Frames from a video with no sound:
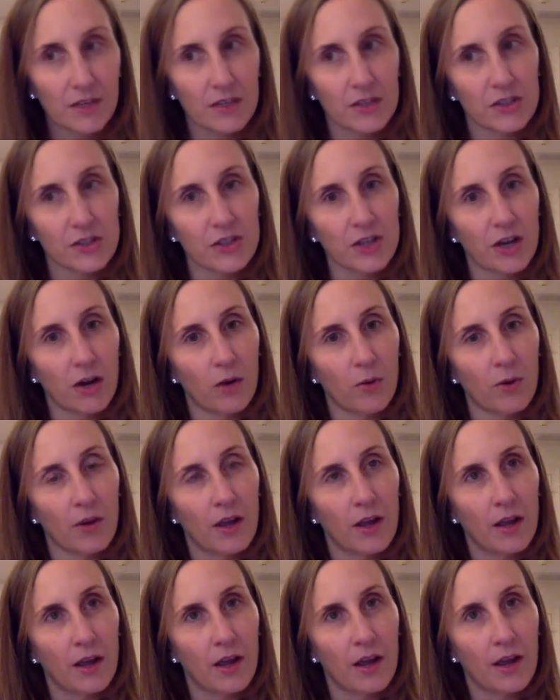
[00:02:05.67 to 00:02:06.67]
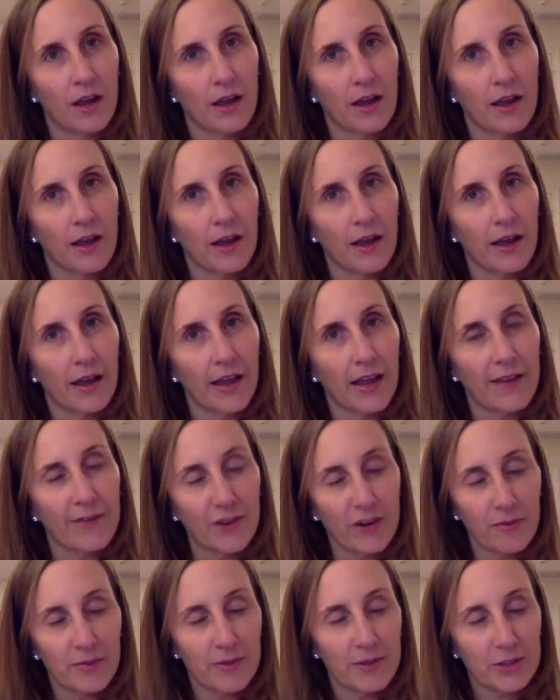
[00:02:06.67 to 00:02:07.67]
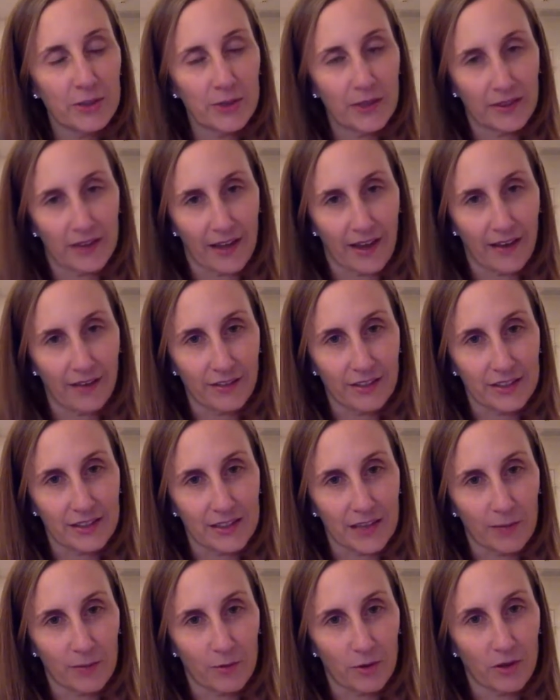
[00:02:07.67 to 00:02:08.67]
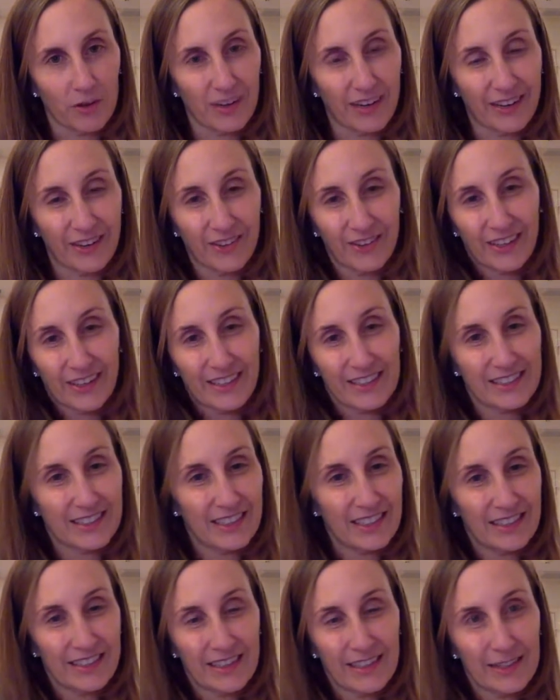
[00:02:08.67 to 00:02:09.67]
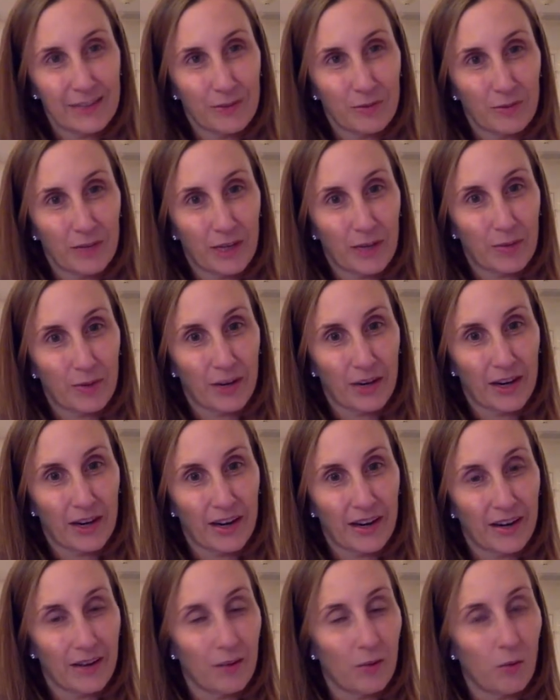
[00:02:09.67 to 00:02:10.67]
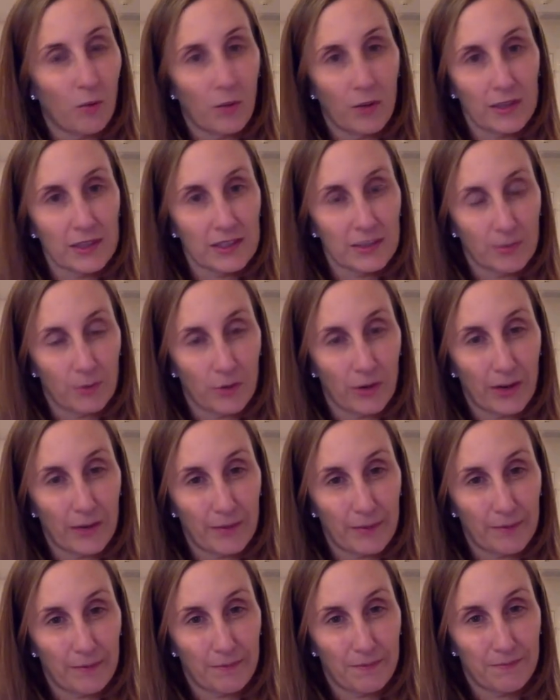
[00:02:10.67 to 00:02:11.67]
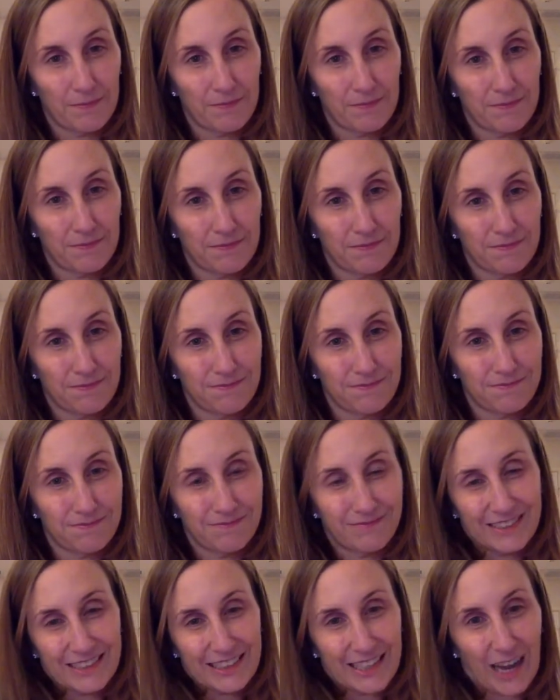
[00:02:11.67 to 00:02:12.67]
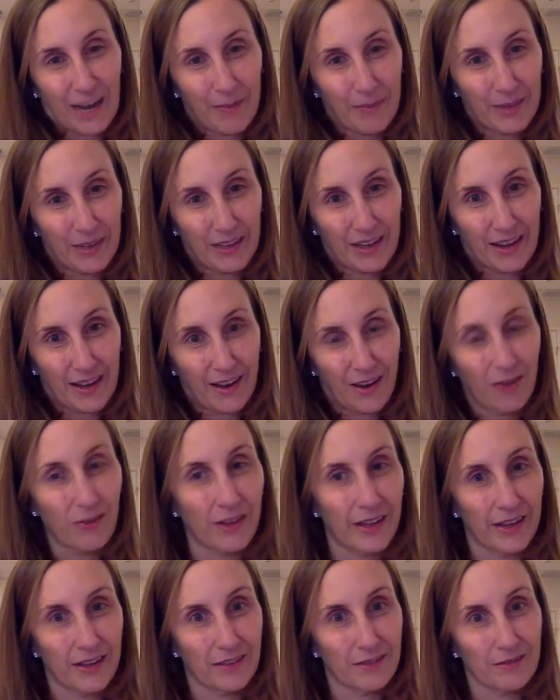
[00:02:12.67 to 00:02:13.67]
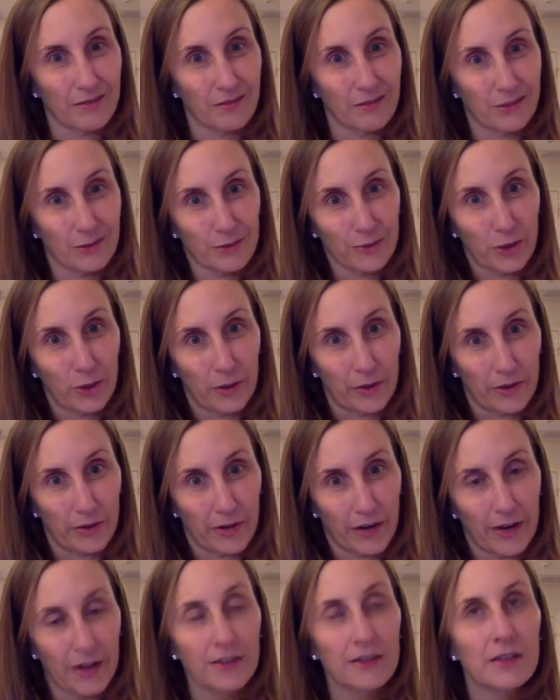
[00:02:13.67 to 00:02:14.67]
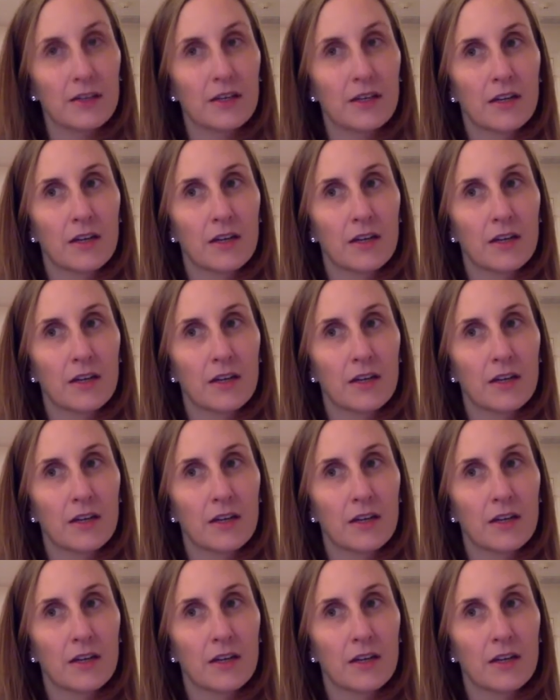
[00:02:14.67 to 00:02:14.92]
So if you've been doing that this summer and you're like, it's 10 days from Labor Day, what's the point in me stopping now? Like, screw it, right?